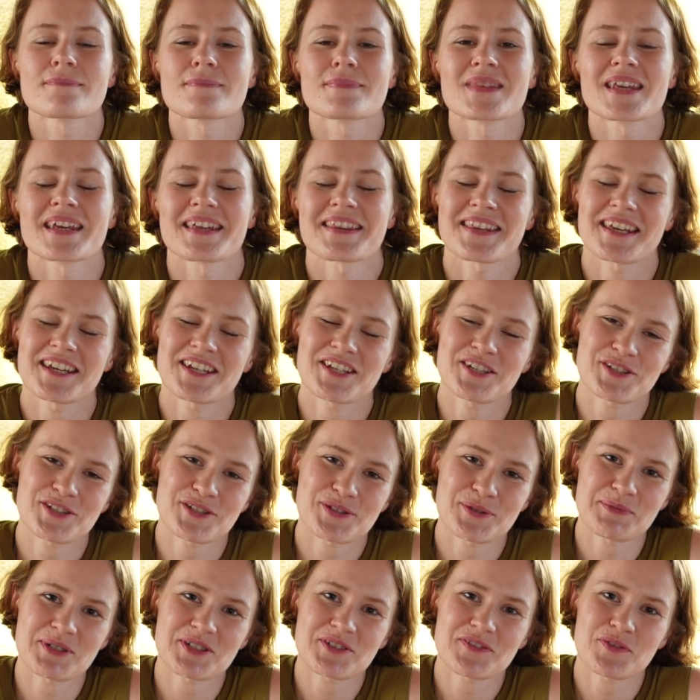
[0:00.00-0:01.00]
Thank you
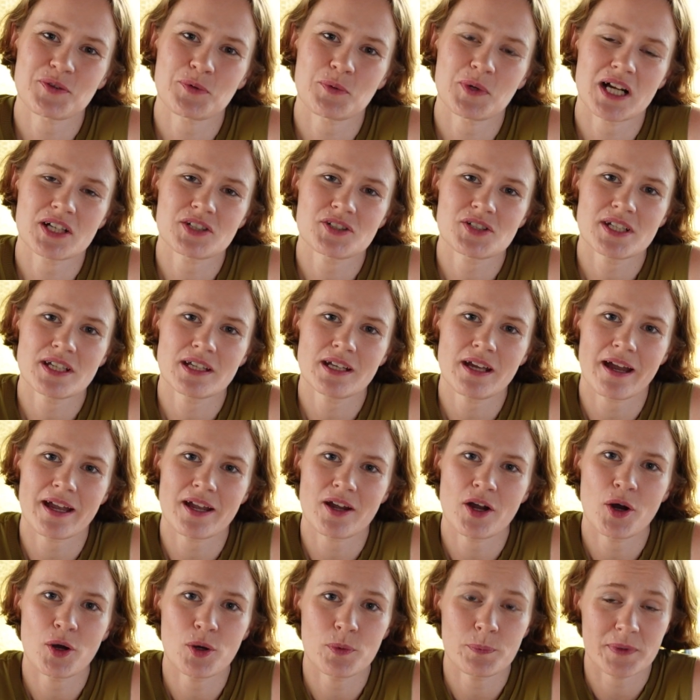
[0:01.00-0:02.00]
so much for watching. I
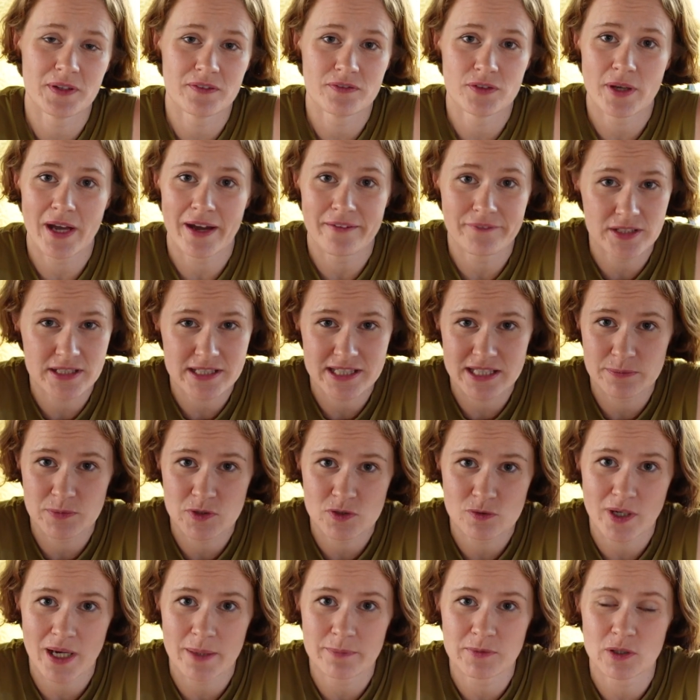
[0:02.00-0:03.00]
hope if you haven't
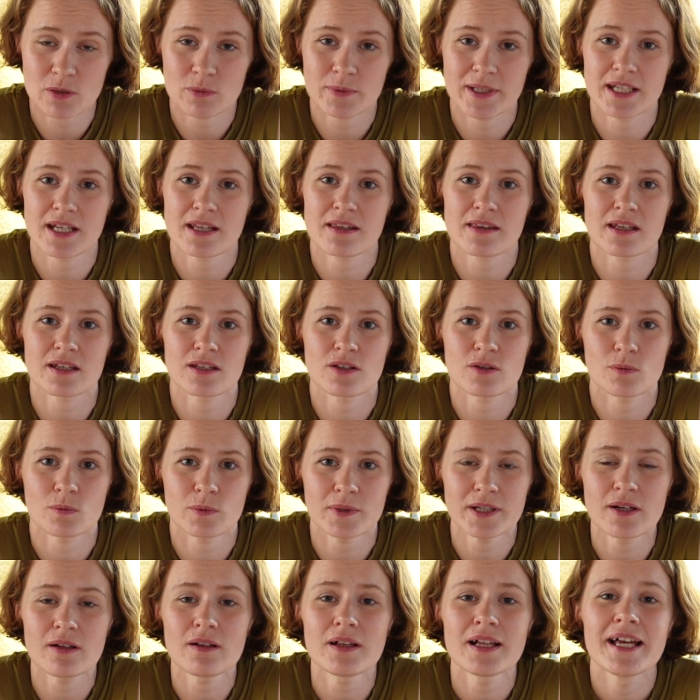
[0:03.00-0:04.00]
subscribed already that you
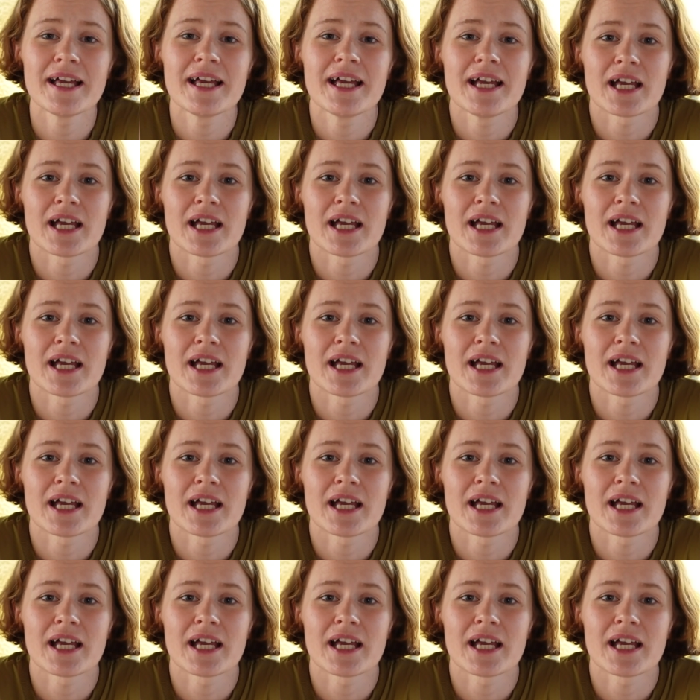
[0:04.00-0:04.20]
will.